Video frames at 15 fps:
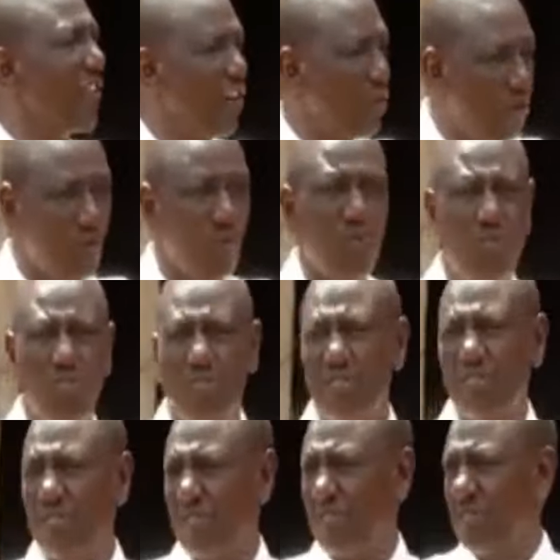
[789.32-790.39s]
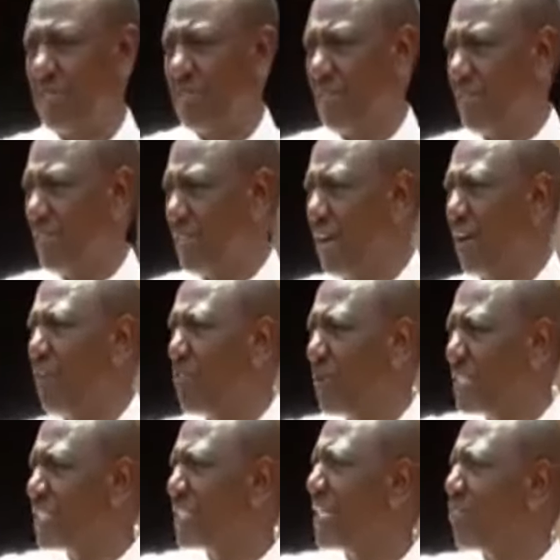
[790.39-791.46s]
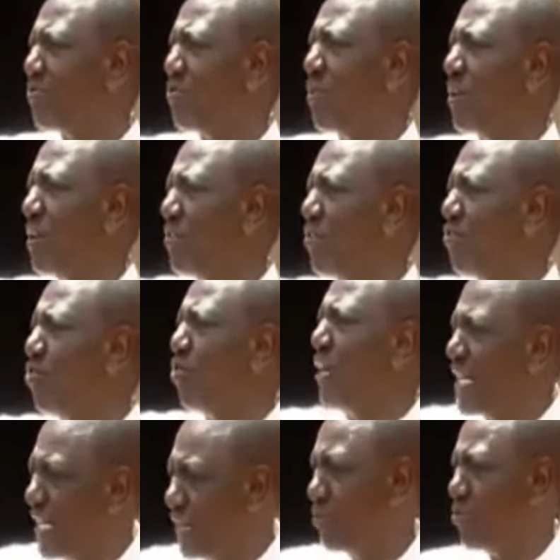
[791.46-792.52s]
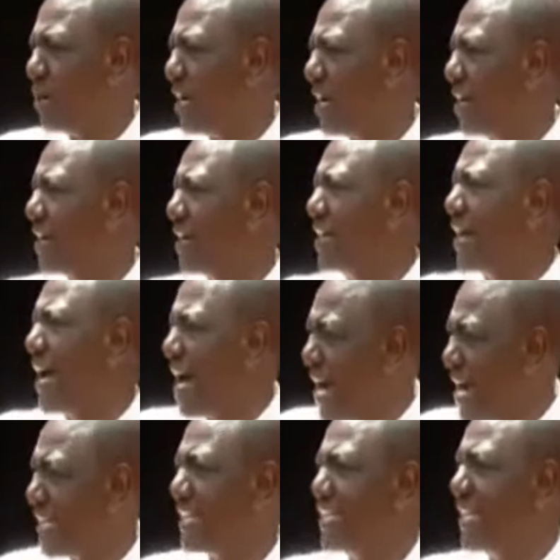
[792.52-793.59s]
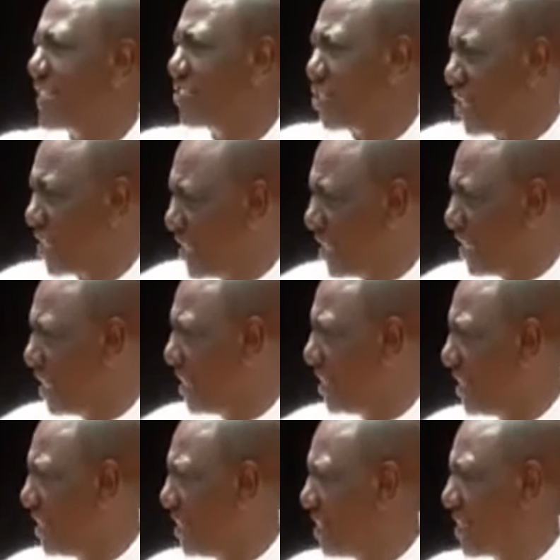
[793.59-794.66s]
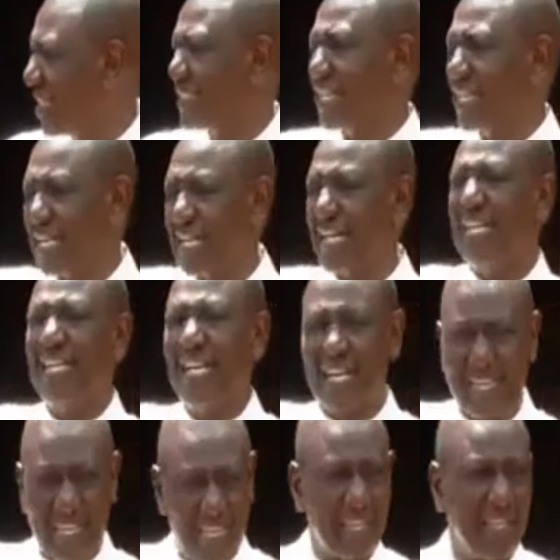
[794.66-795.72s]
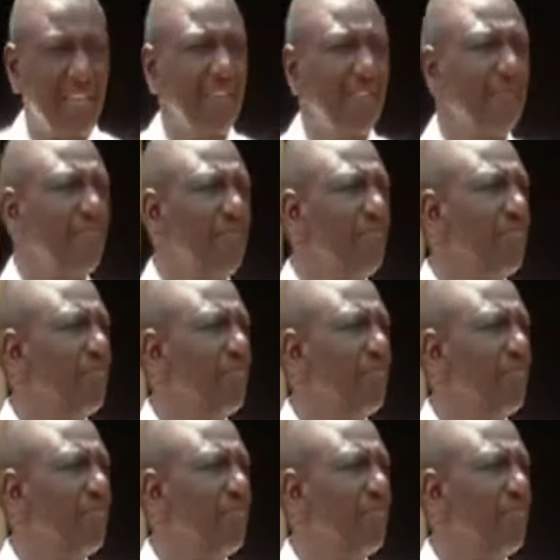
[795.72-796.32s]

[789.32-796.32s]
under the law, na waweze kulindwa na haki ya sheria na serikali ya Kenya.